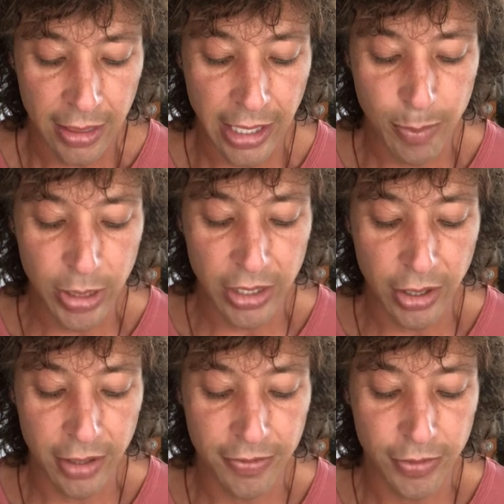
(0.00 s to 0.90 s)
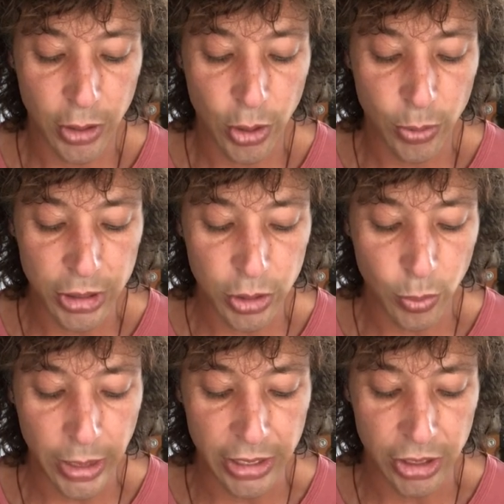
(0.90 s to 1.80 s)
Let it be done for you as you
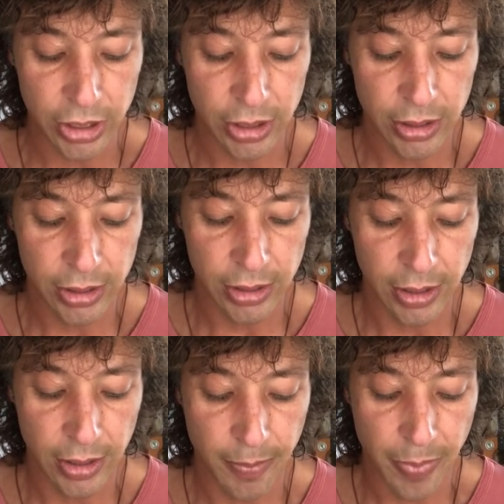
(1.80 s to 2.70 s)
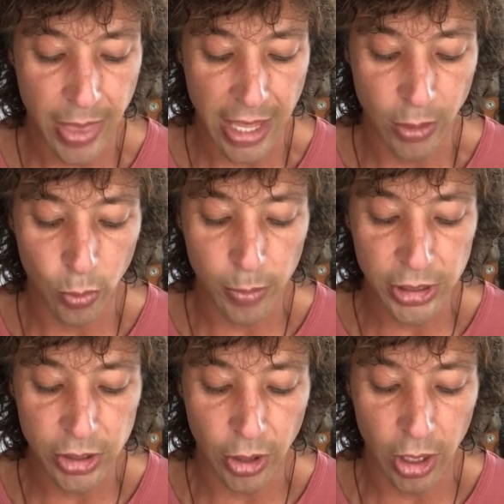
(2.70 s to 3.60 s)
wish.' And the
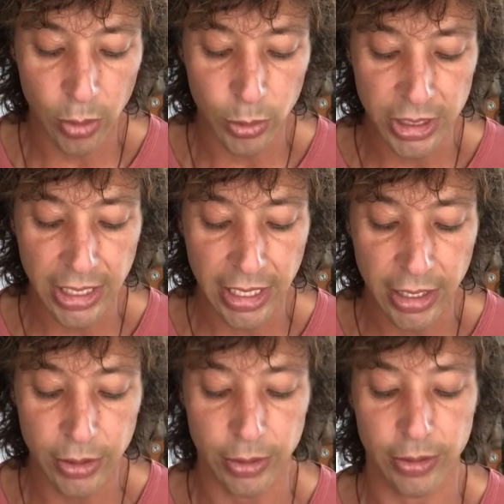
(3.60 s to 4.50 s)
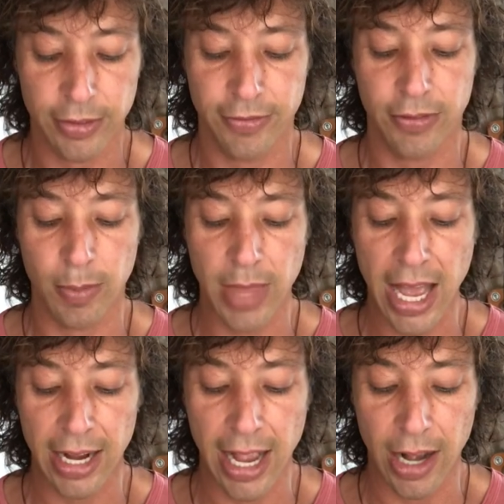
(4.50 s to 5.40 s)
woman's daughter was healed from
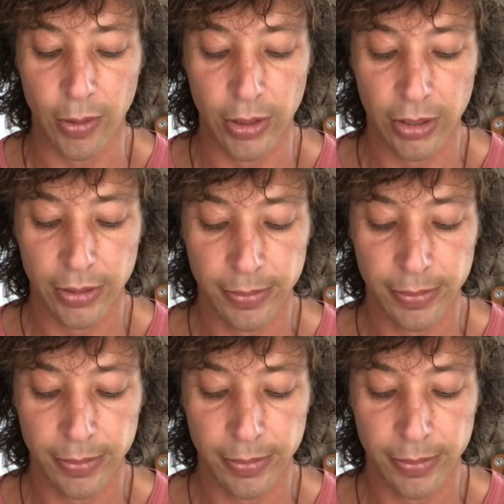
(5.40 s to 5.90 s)
that hour."